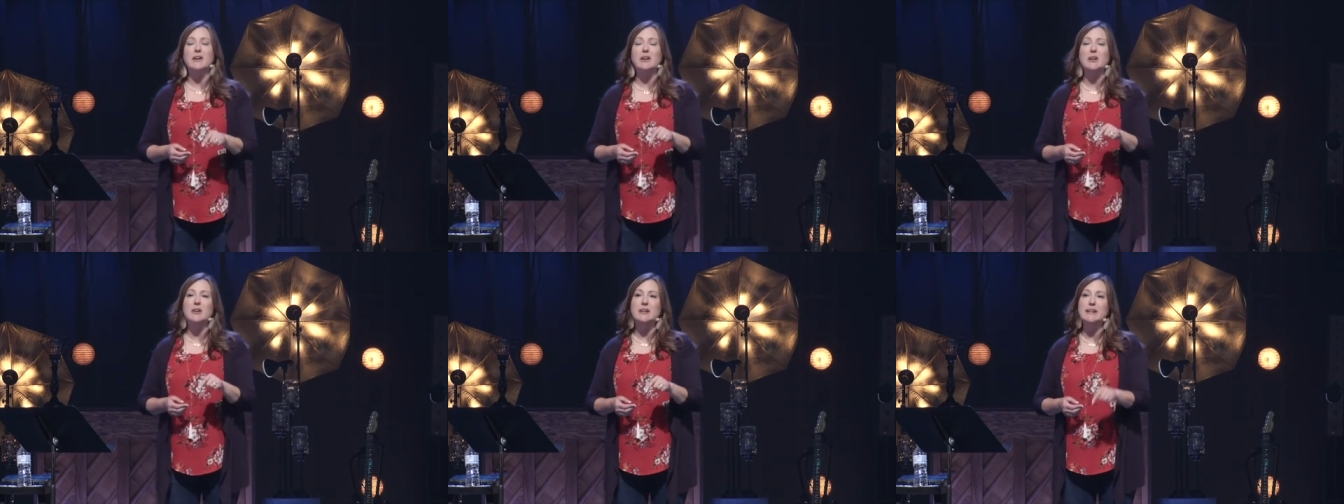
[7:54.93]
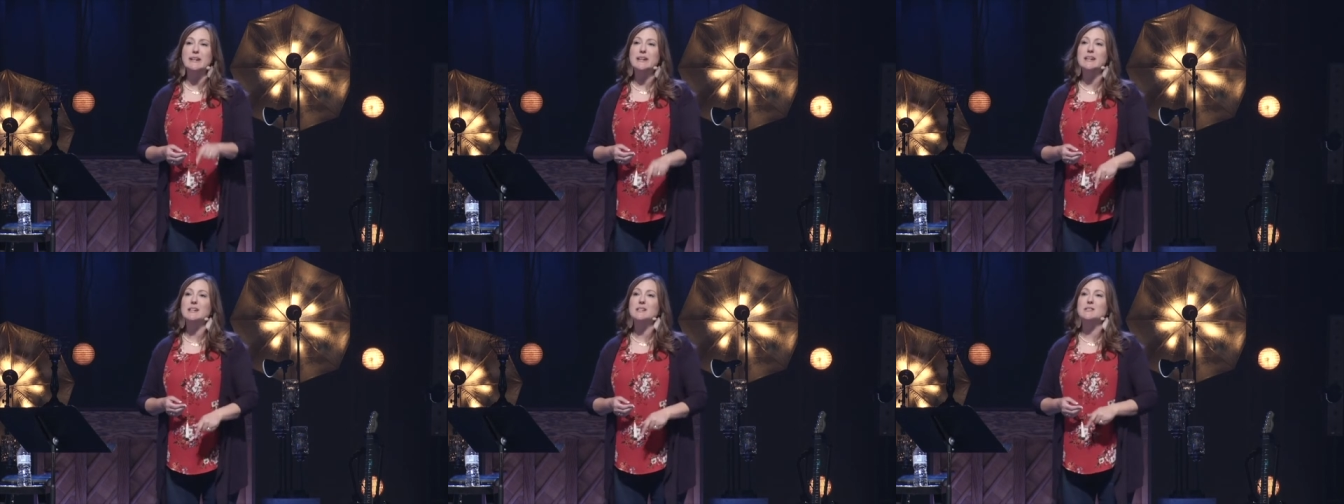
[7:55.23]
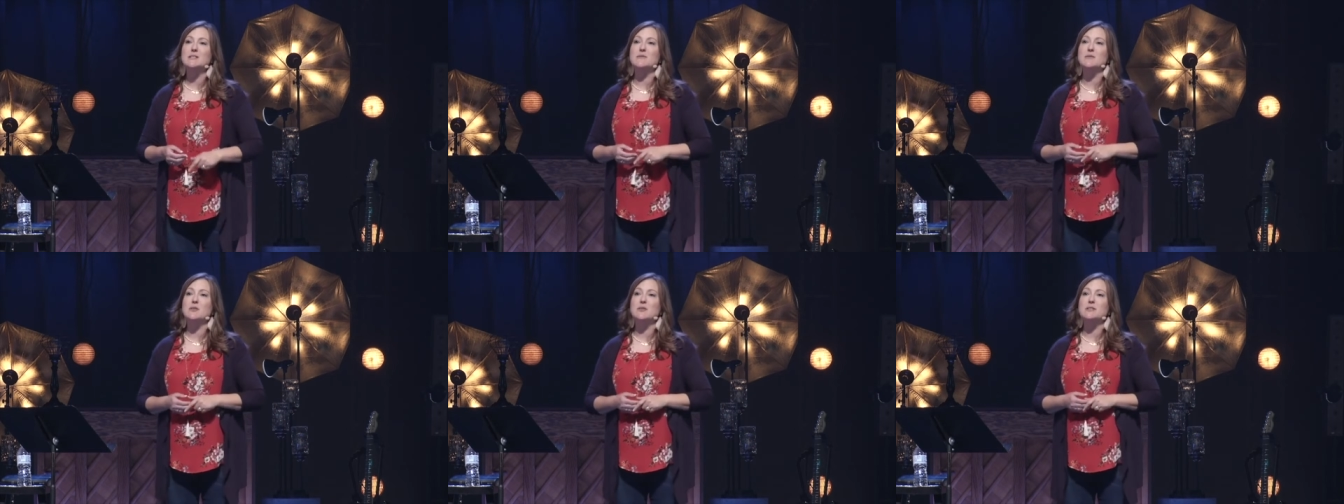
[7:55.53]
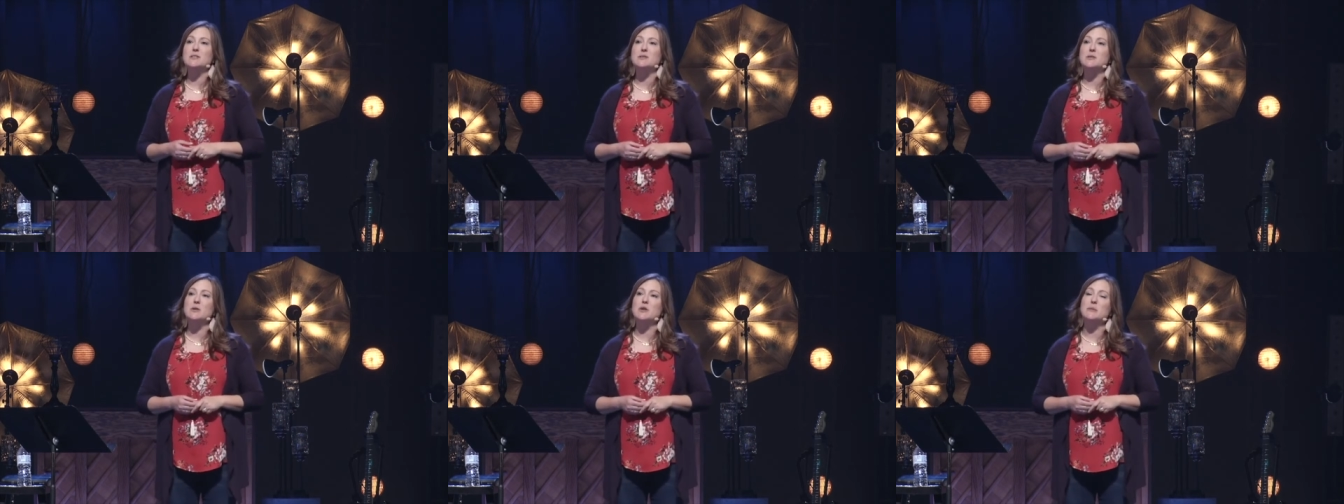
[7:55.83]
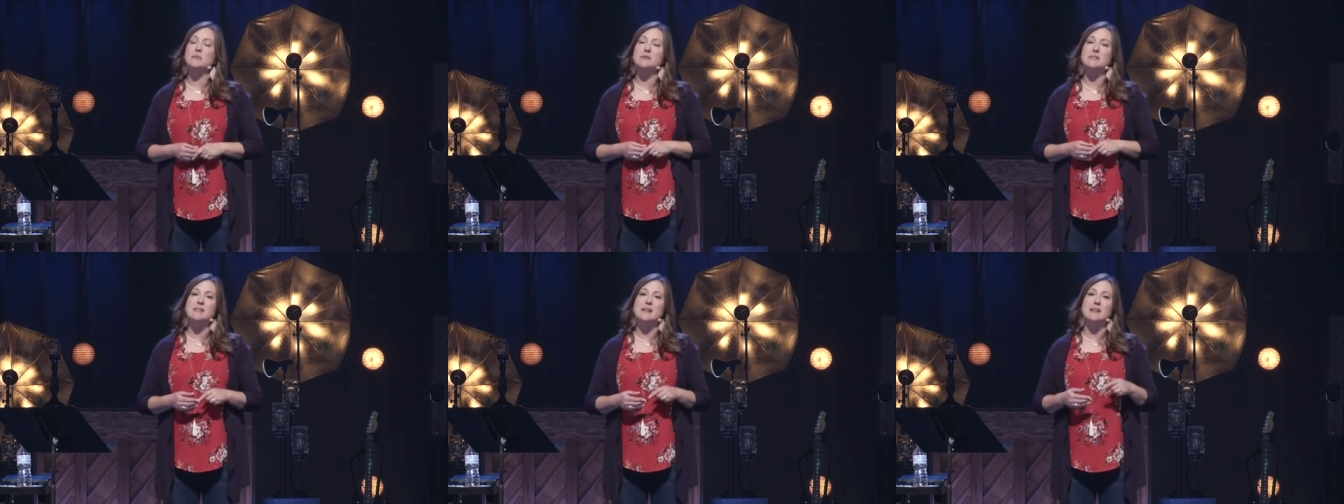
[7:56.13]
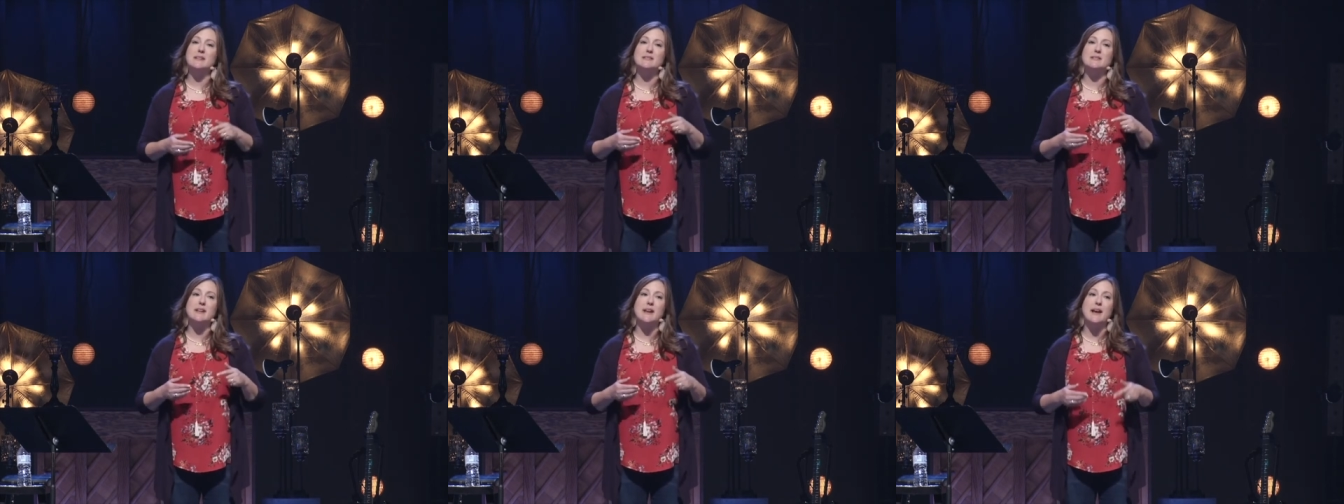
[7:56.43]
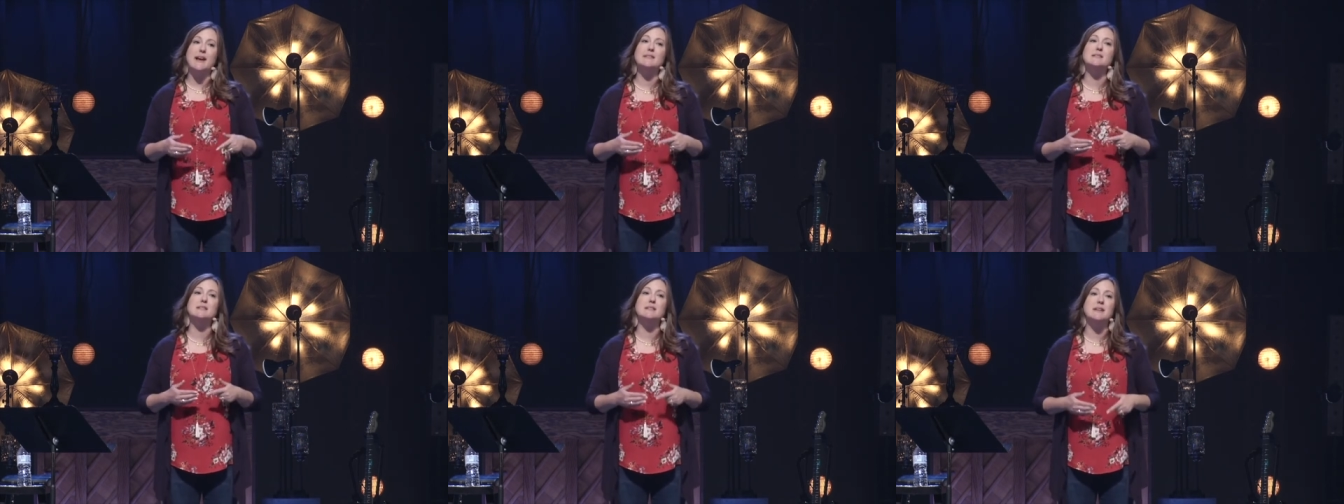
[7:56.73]
on our knees for a circumstance that
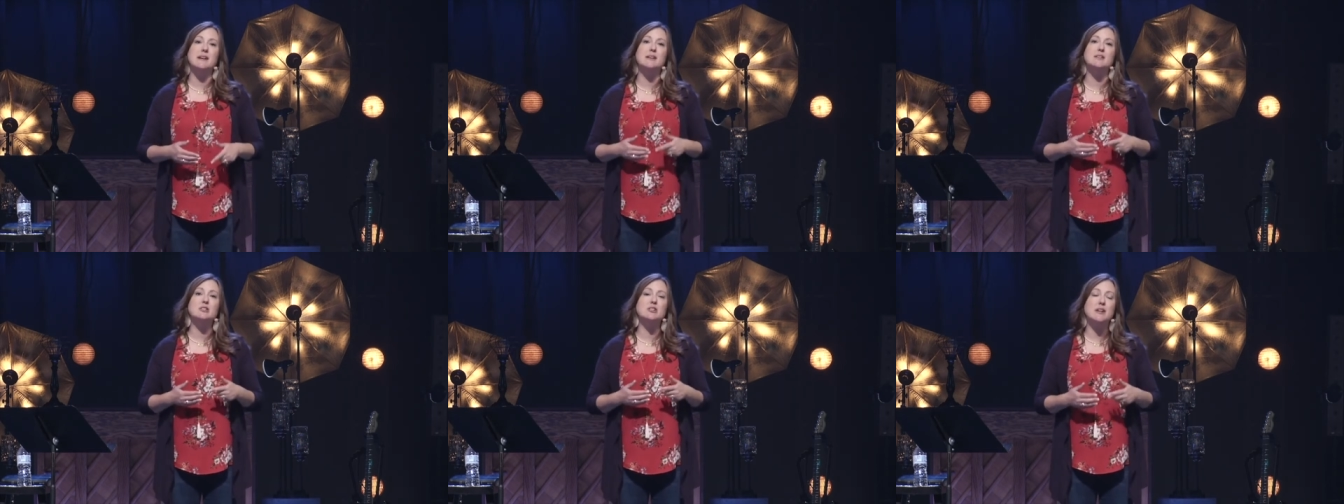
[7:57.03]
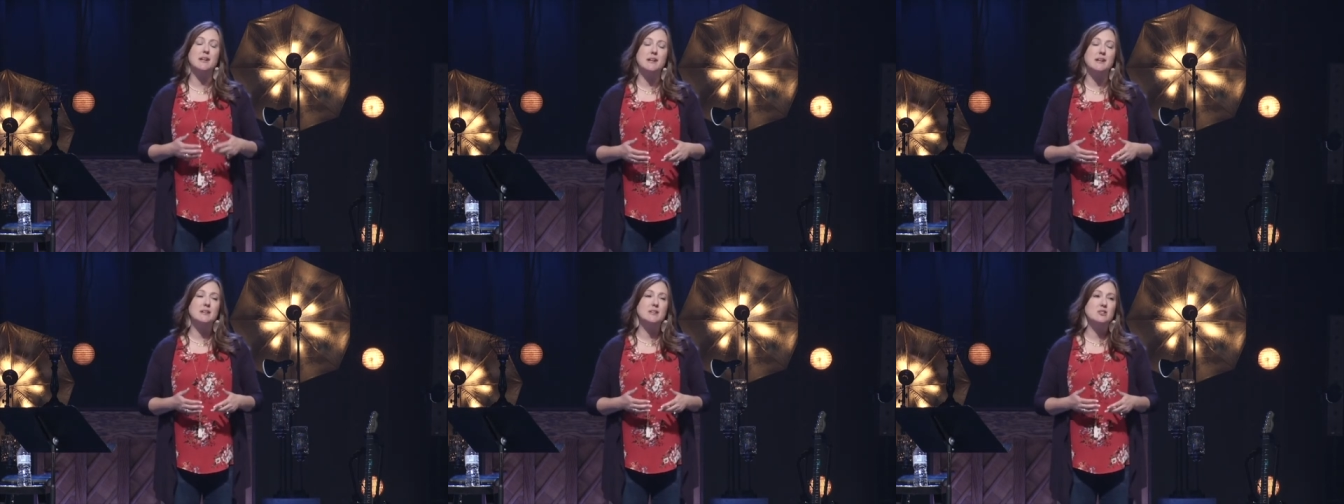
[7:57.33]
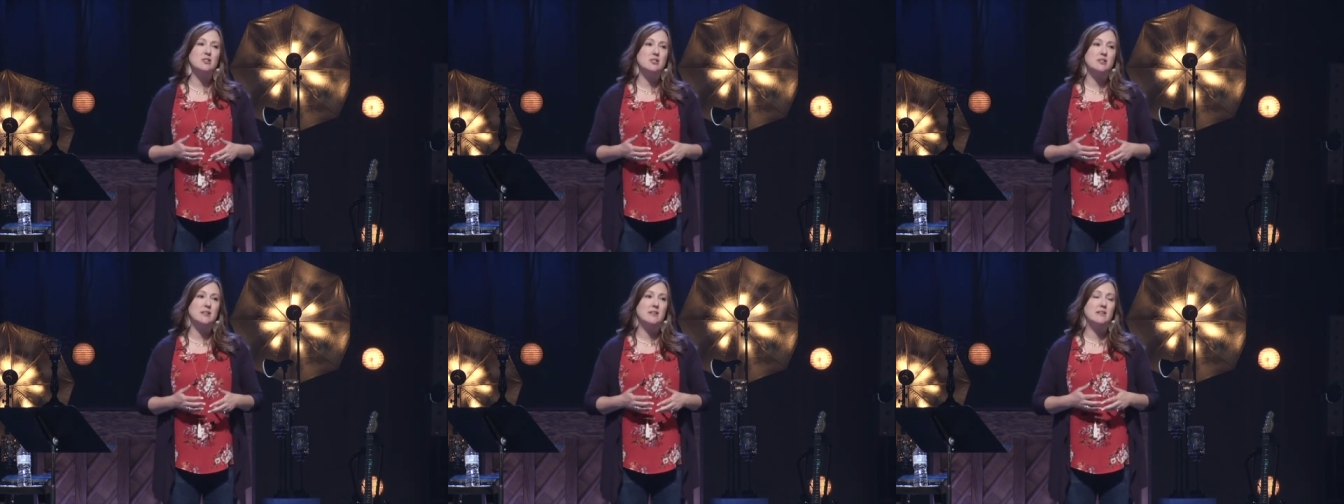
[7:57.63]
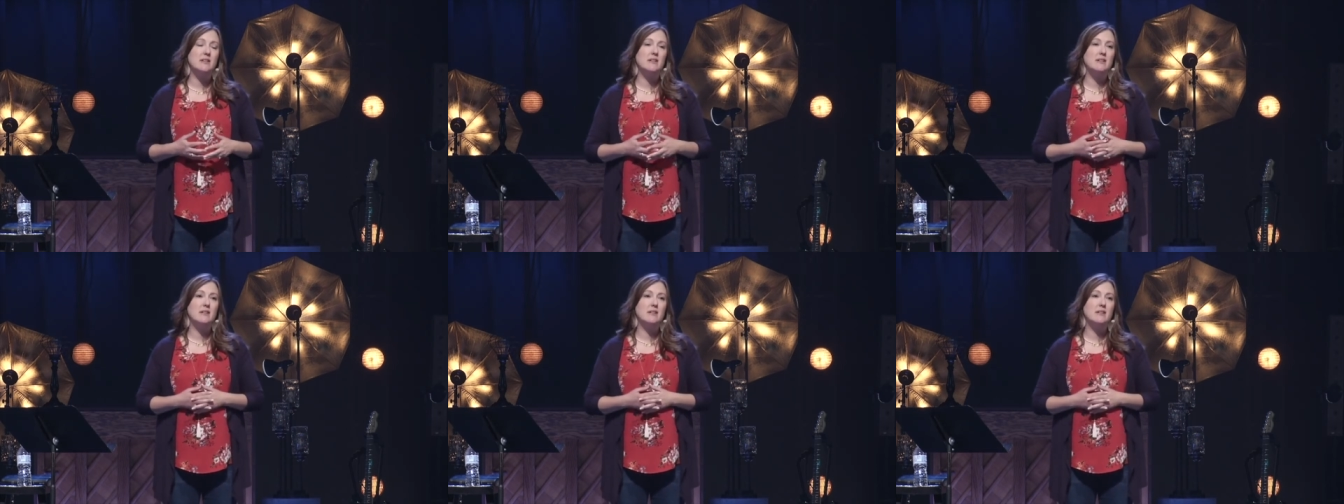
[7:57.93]
hasn't yet changed?